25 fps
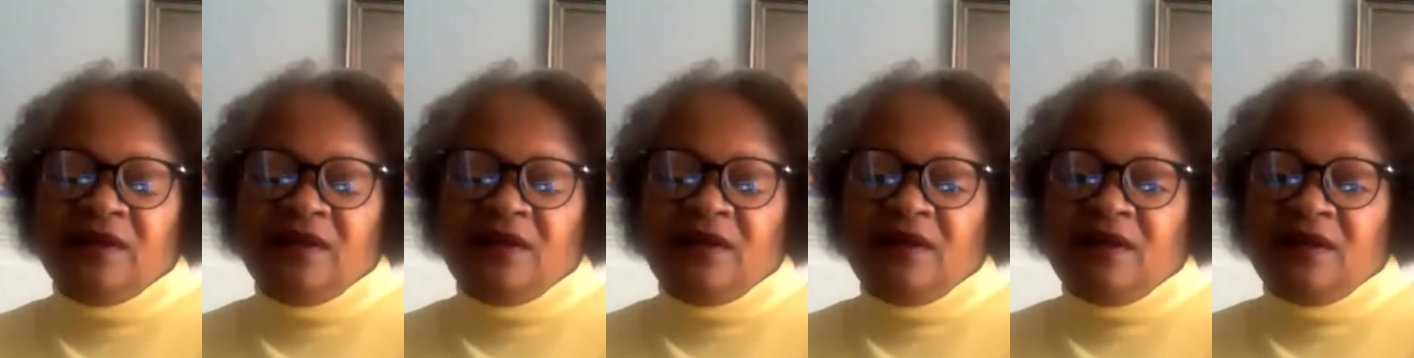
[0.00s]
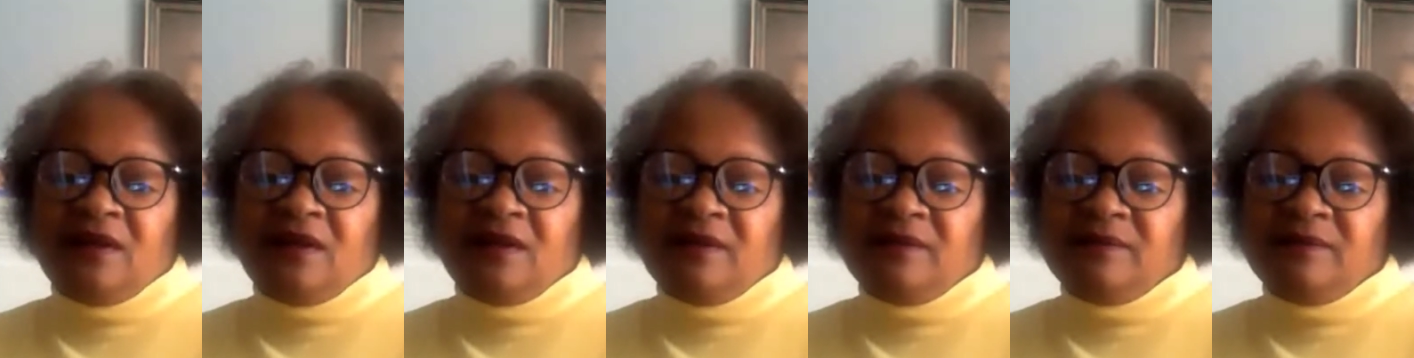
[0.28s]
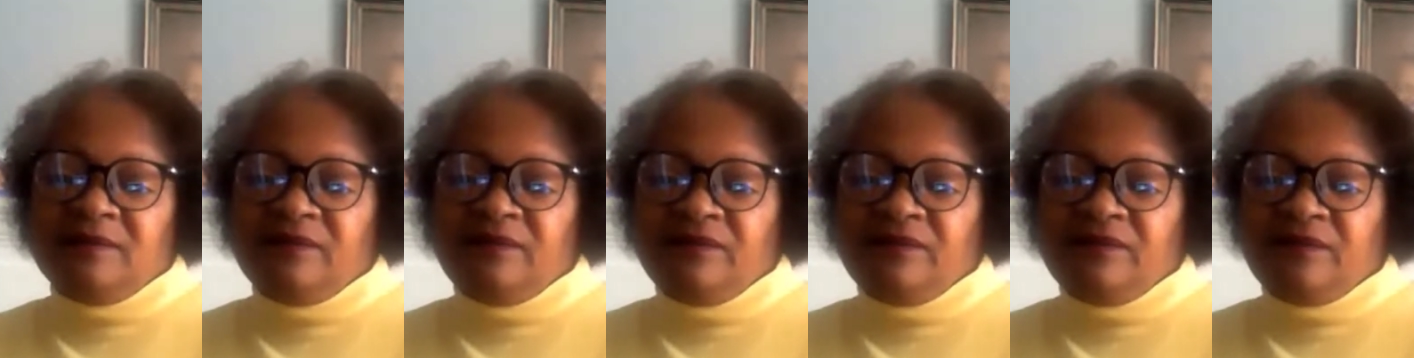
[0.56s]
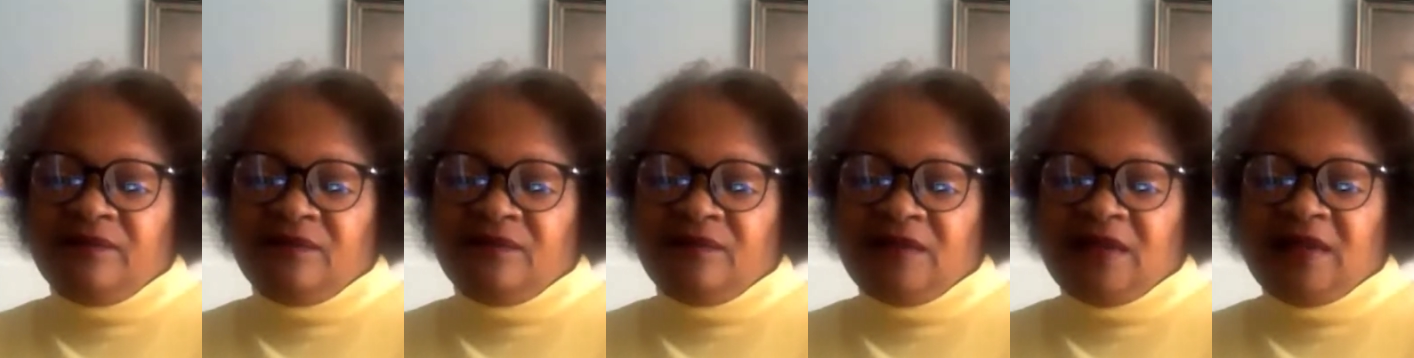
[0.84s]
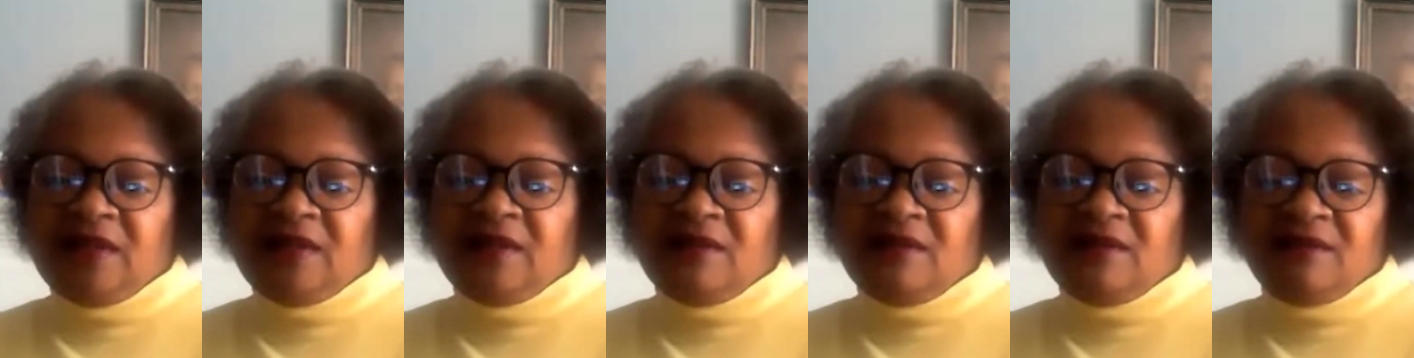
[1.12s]

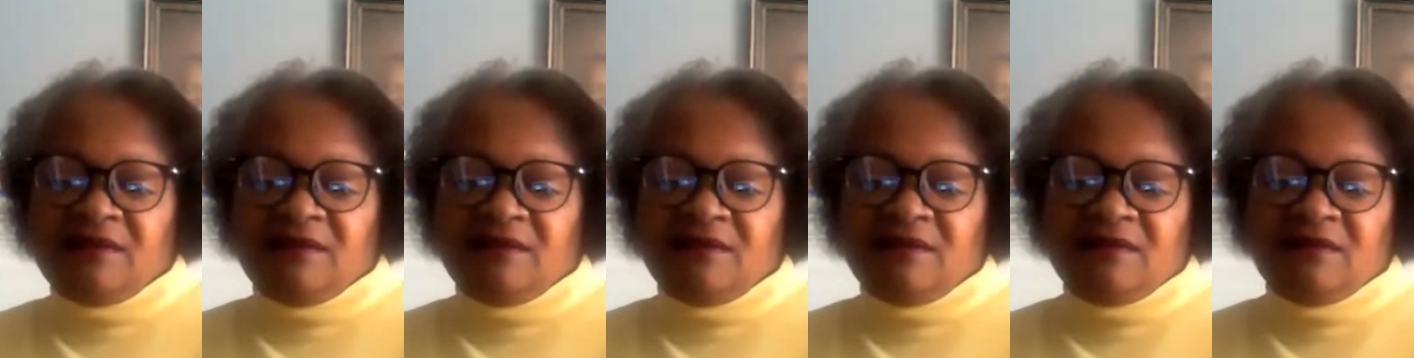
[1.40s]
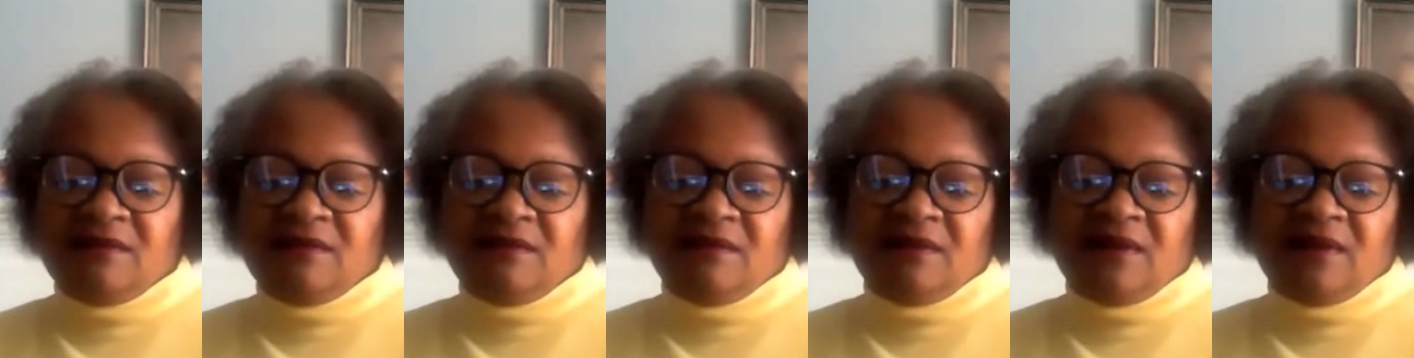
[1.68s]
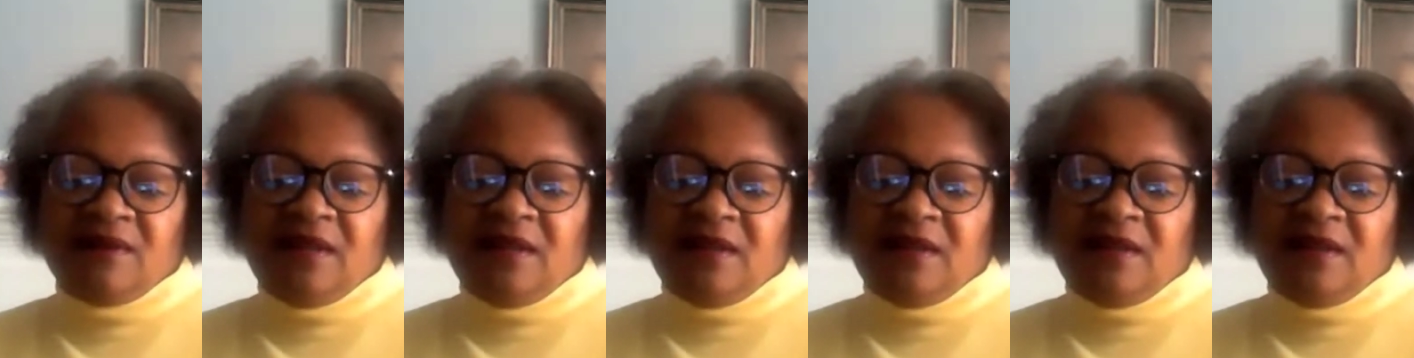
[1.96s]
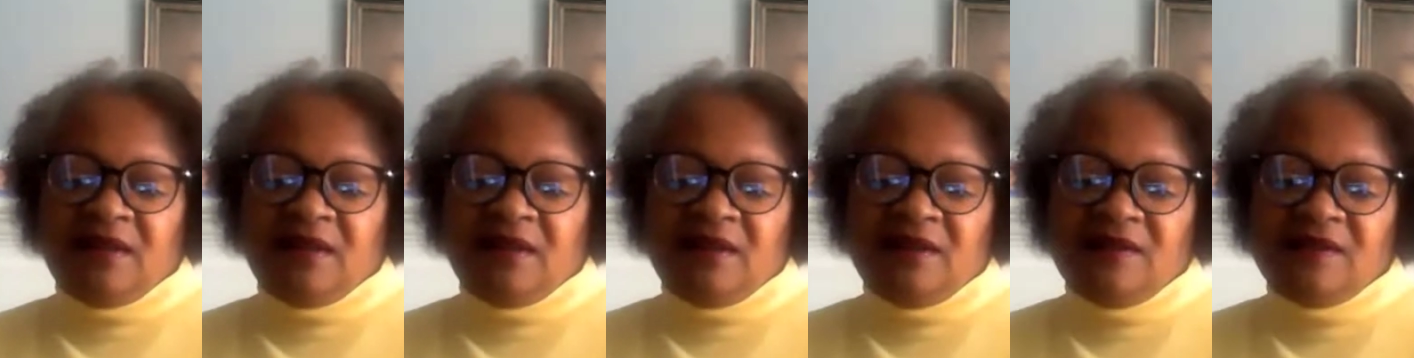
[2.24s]
that kidney